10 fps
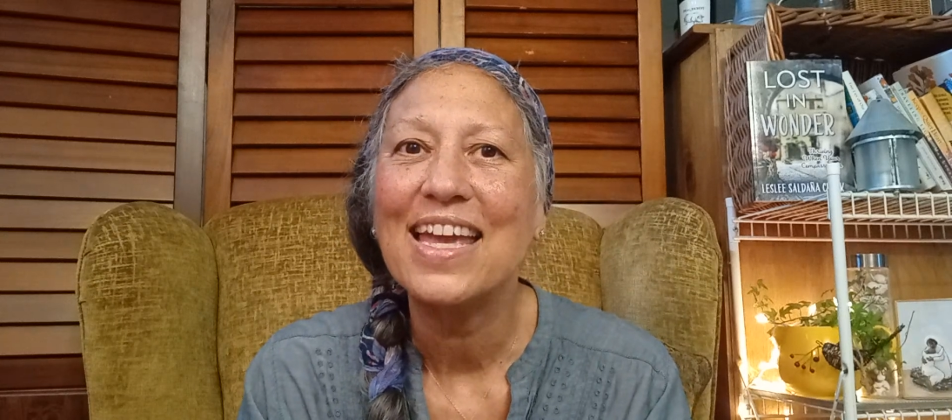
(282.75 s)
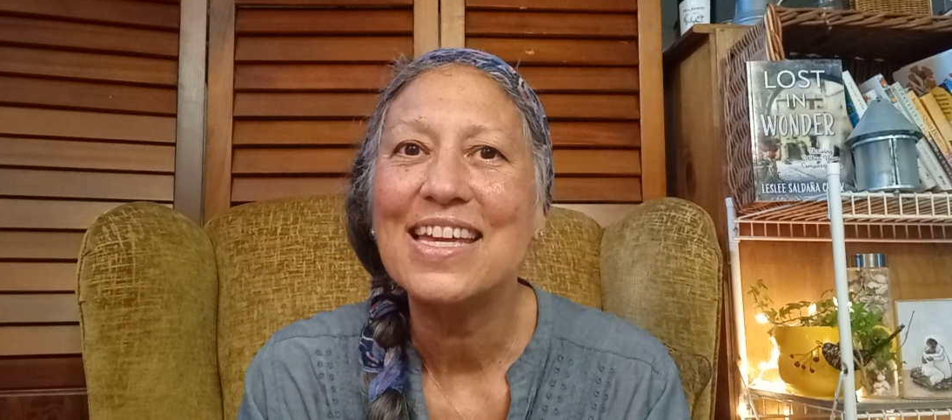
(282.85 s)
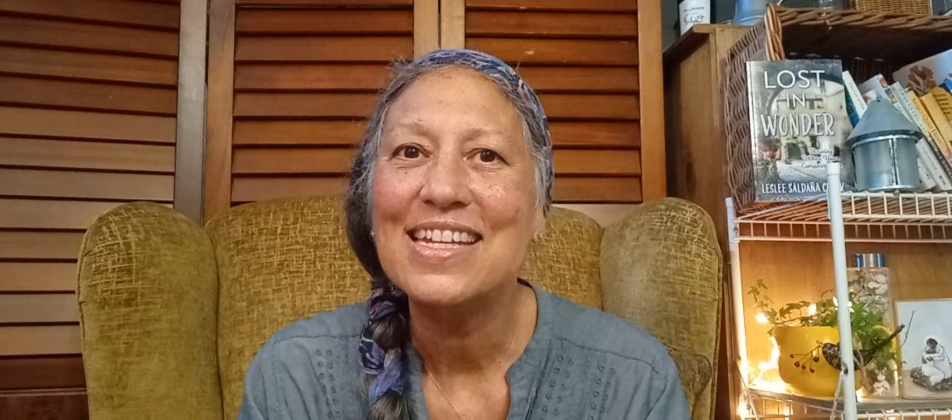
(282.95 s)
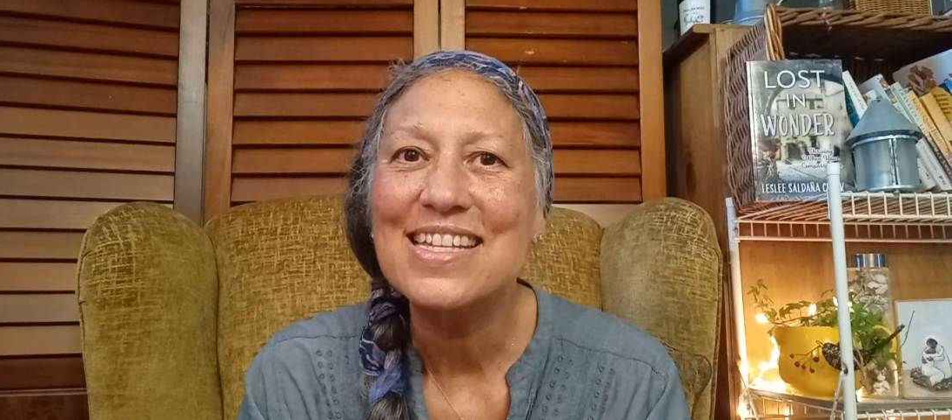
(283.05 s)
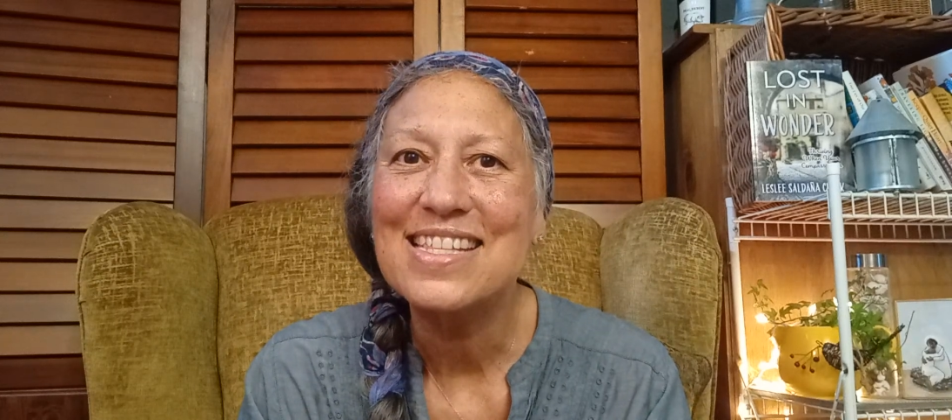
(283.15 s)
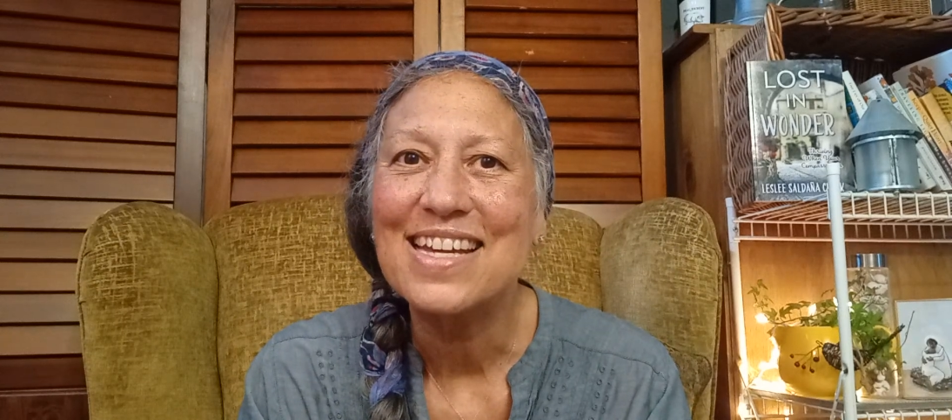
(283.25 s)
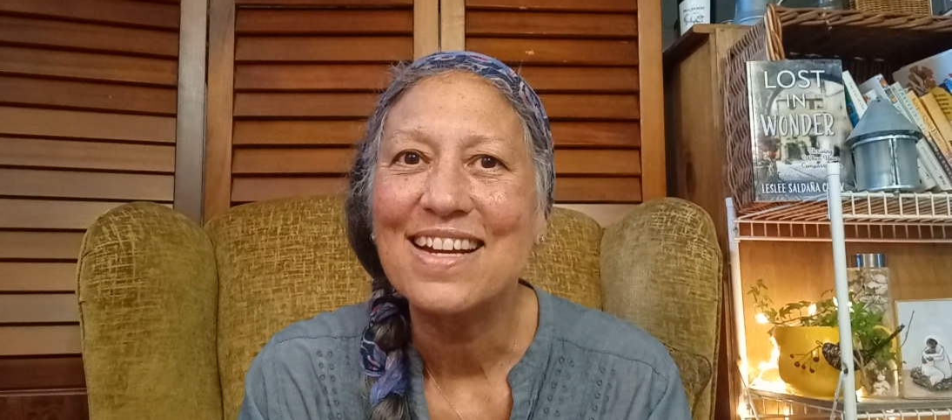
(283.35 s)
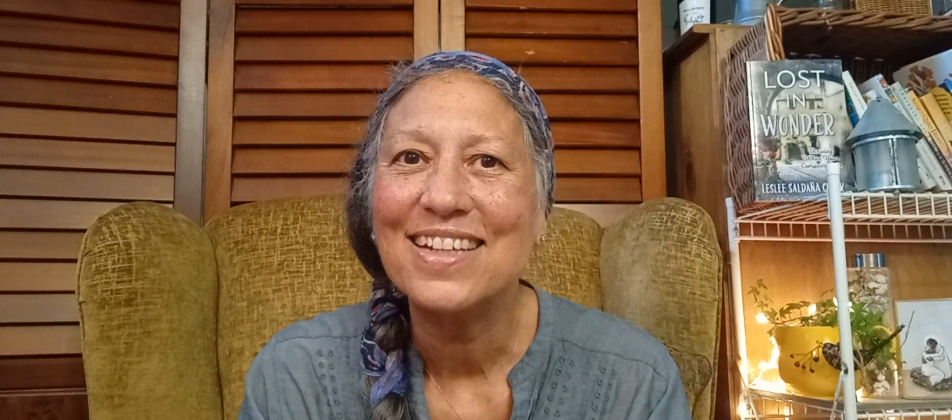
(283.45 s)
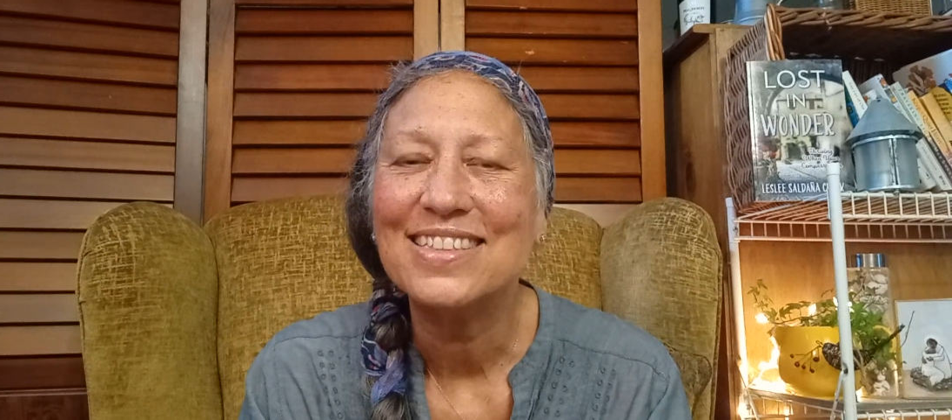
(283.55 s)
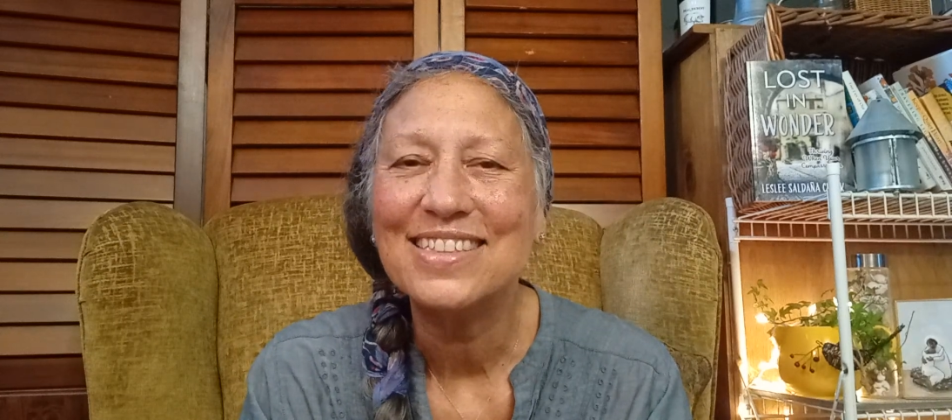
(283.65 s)
getting
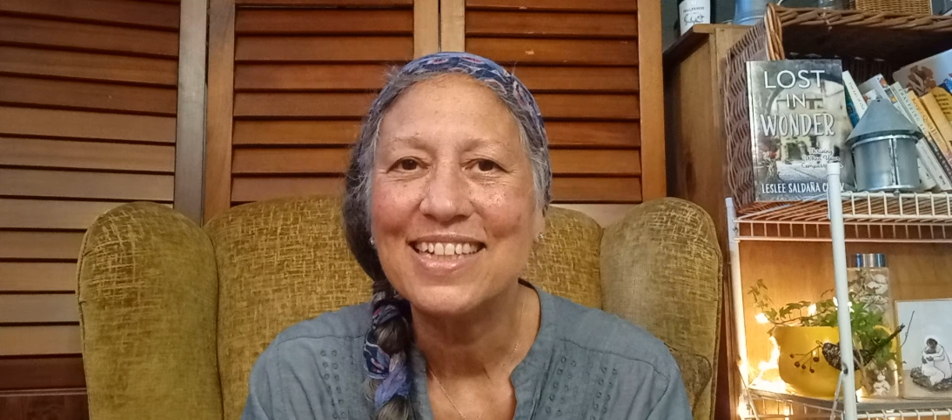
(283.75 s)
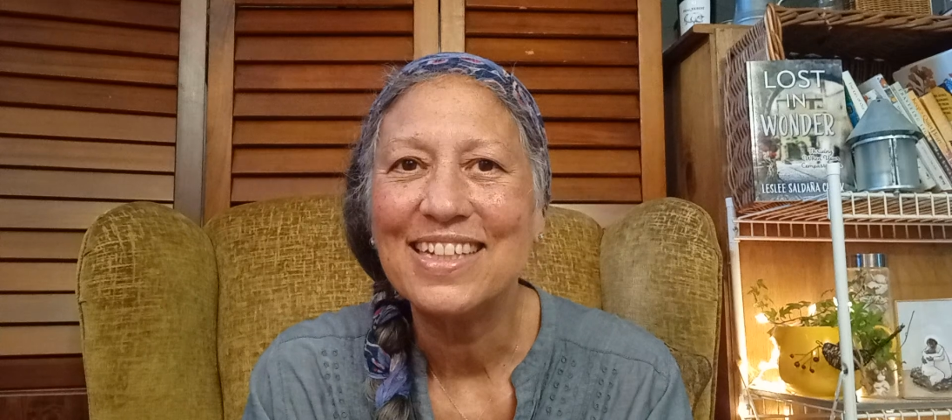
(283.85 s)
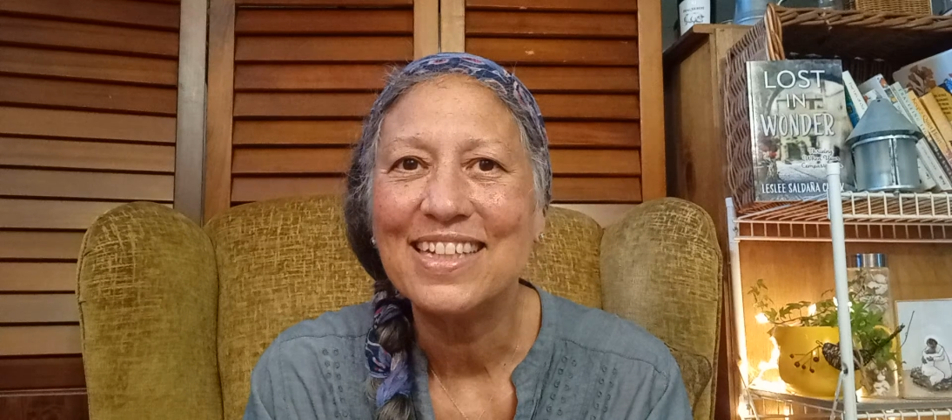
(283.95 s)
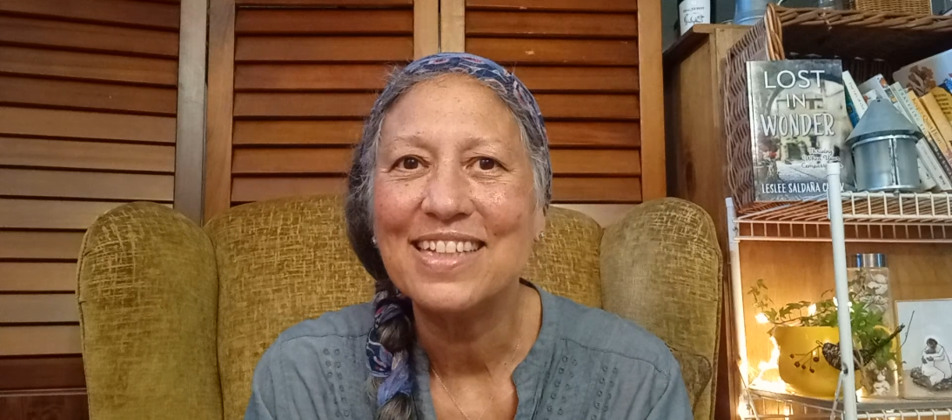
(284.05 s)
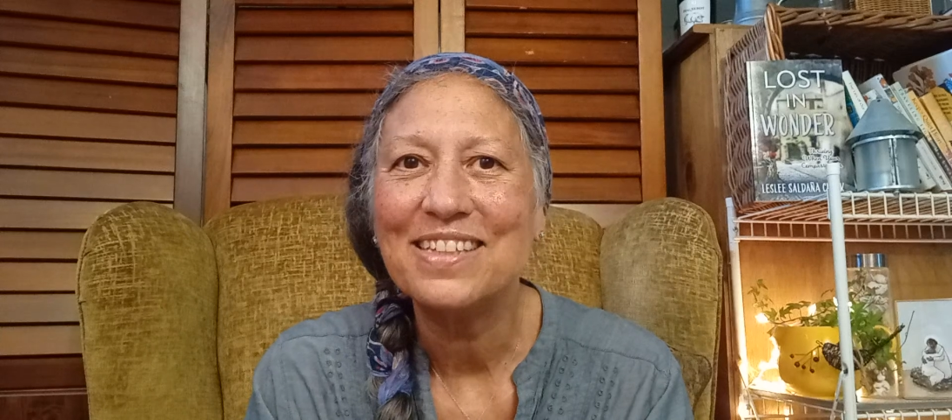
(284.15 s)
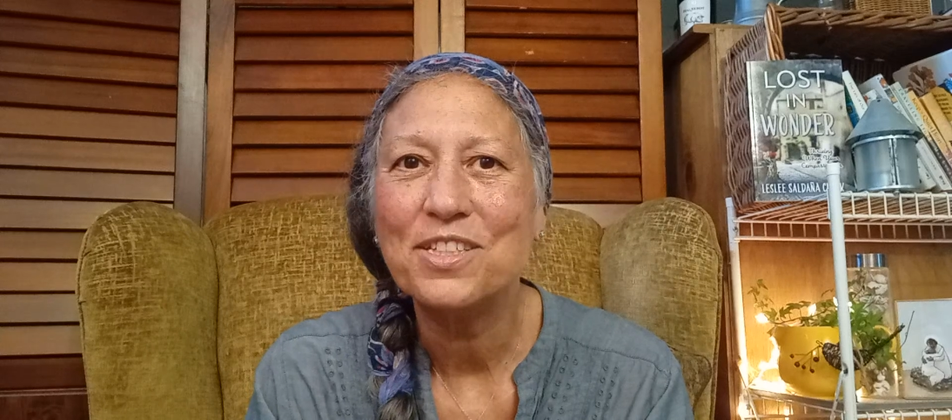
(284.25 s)
there and taking